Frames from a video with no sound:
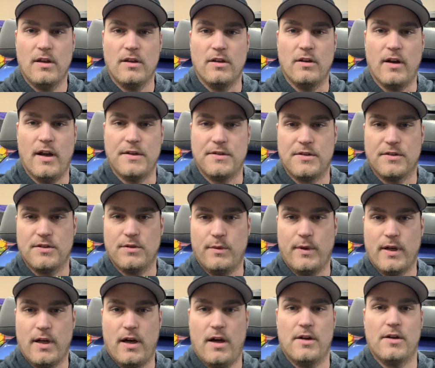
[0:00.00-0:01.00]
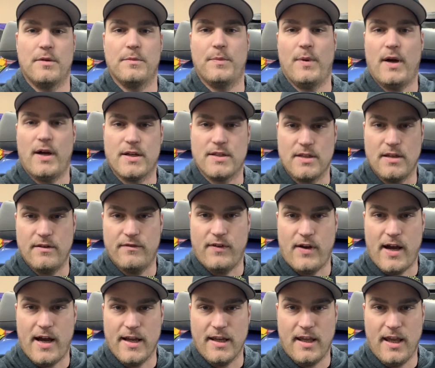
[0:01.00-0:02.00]
you're entered to win $100 if
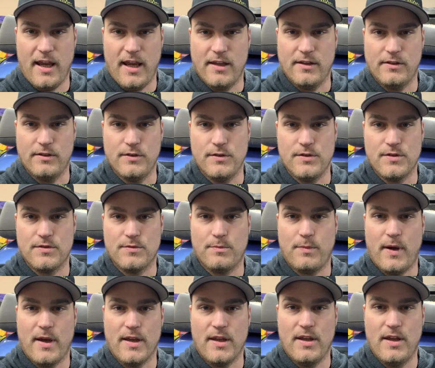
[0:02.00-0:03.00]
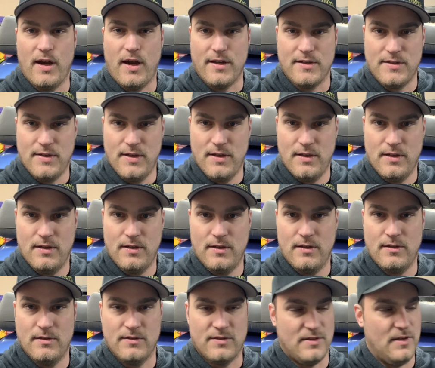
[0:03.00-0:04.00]
I can't lose my gut.
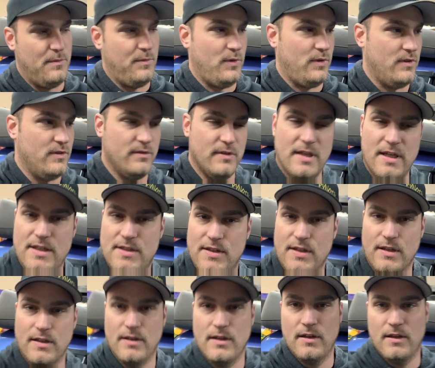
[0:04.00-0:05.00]
Simple, easy.